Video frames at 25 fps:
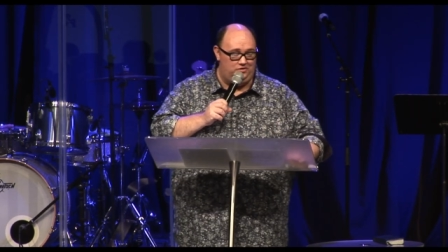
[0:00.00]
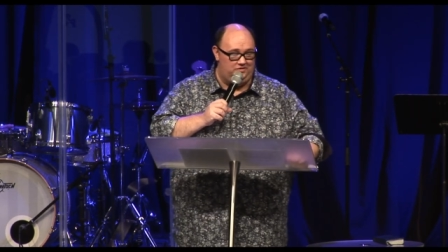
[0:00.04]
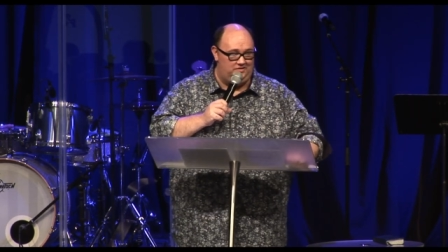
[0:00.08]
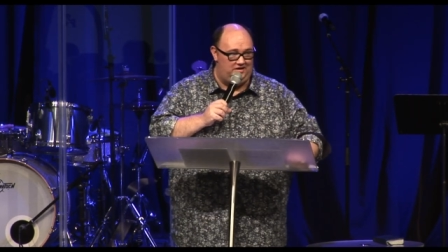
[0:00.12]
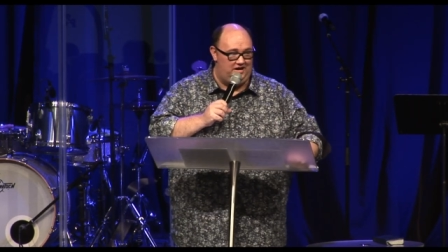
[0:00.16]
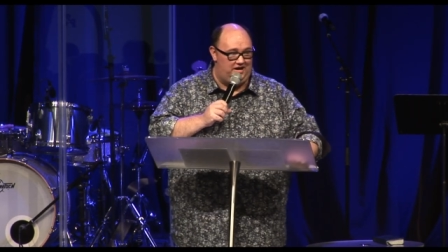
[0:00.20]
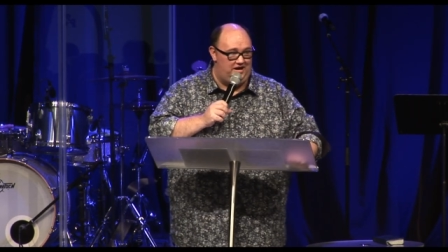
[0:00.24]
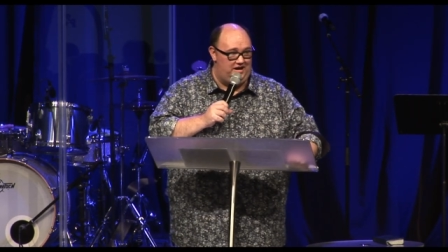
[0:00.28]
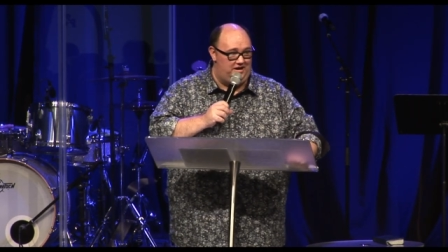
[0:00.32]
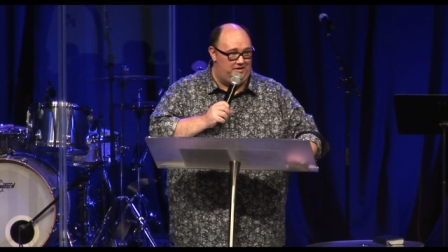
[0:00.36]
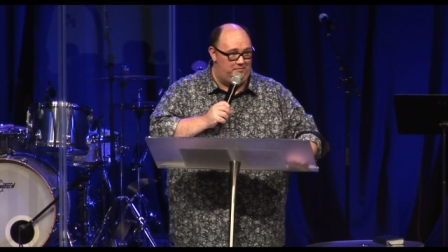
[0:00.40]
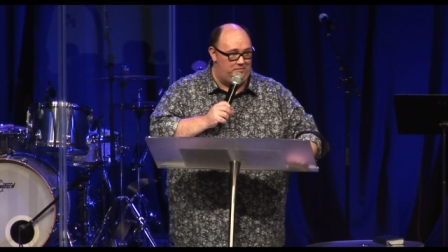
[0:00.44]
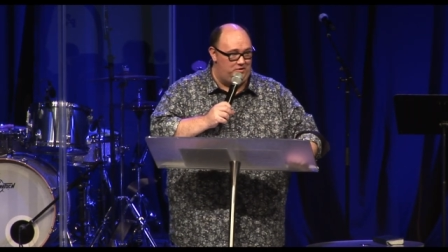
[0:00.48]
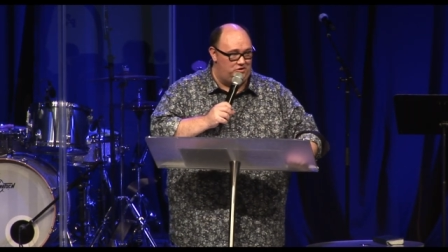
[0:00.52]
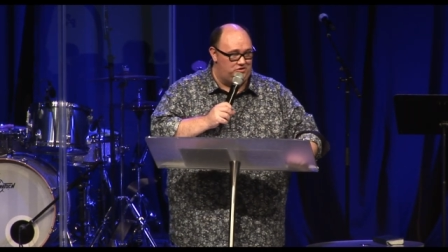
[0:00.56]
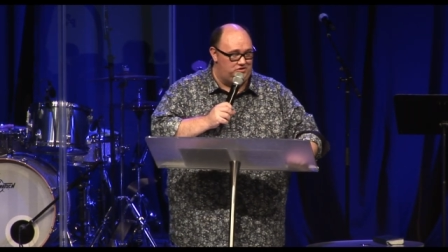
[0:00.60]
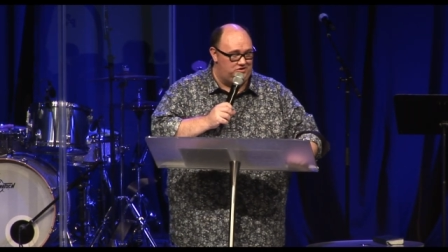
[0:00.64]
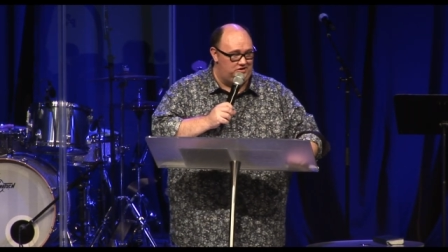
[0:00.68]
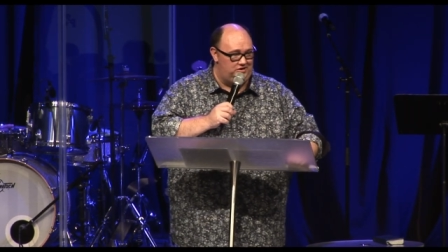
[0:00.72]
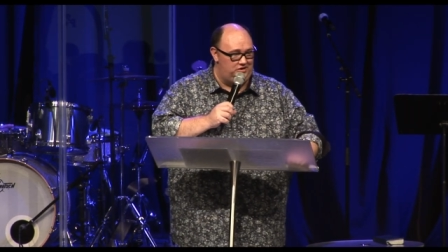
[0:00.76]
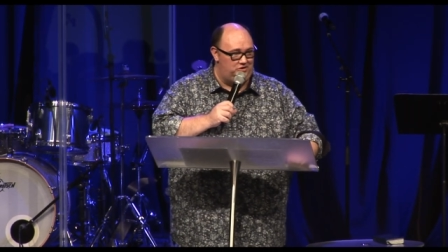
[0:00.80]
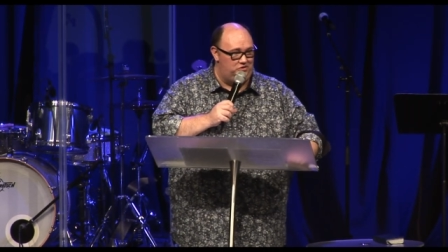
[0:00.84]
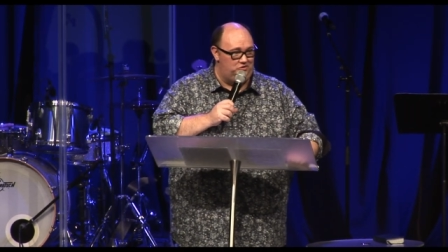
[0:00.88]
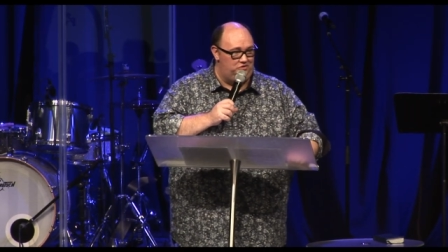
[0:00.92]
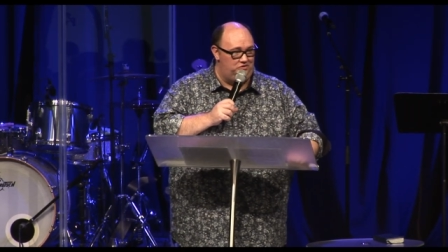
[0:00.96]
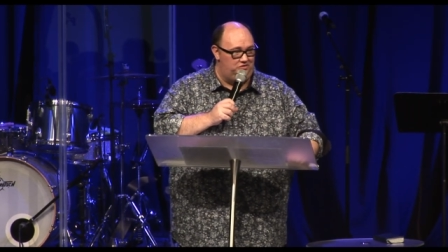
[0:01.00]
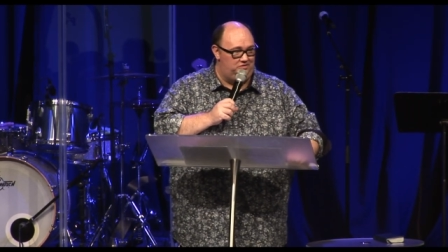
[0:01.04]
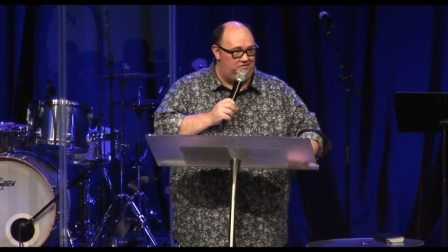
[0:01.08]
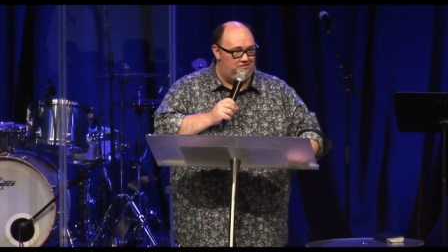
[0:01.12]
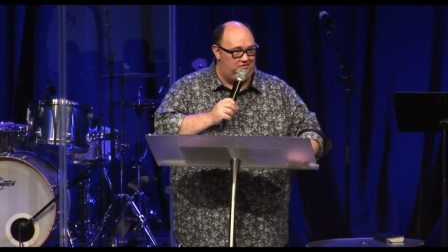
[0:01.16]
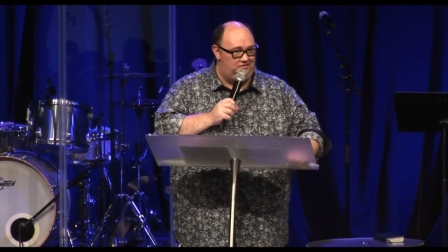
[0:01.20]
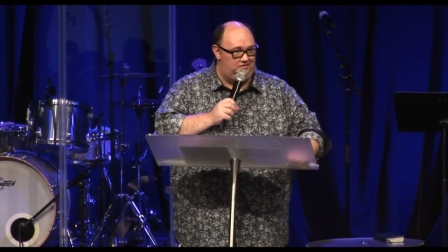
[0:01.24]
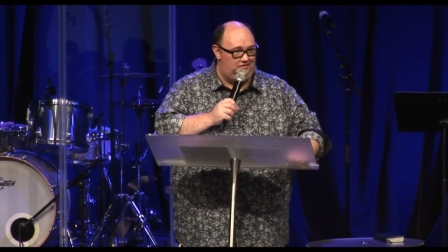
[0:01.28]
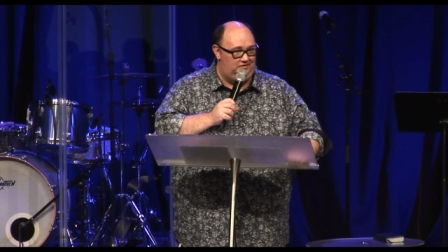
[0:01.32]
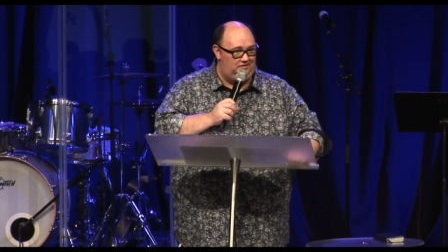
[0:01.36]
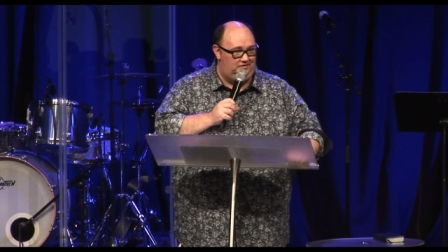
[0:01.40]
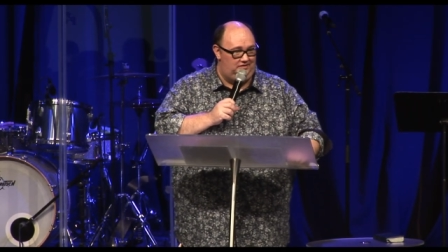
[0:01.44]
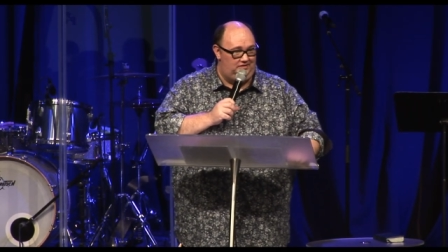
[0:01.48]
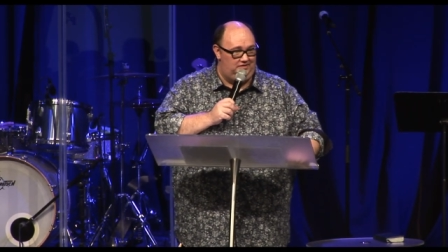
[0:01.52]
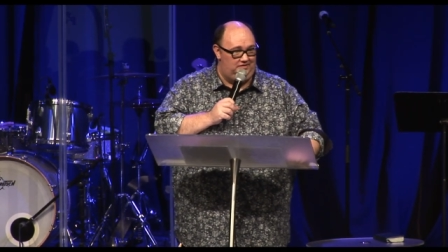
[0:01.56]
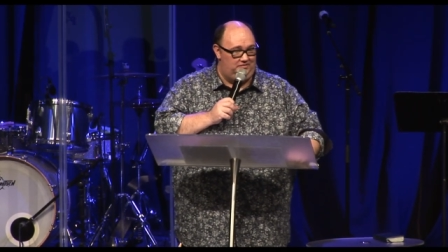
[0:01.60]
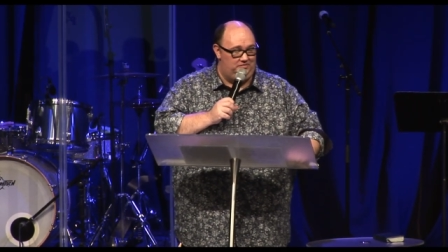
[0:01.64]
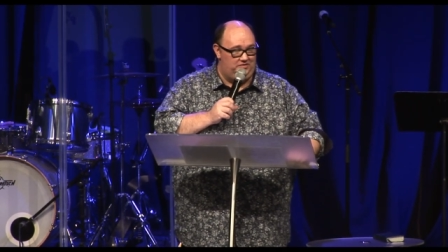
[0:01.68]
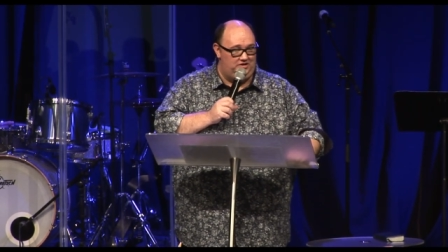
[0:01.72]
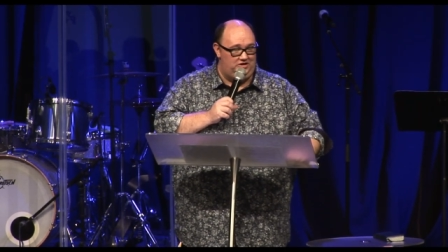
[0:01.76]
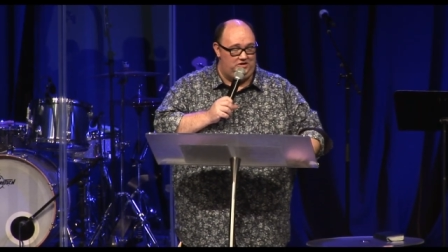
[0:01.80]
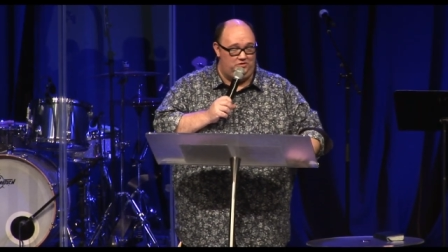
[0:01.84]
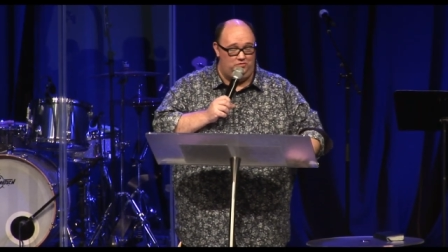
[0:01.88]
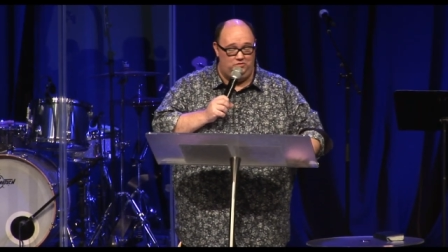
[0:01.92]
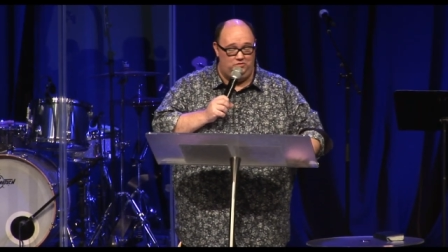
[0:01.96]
they are mostly good. But you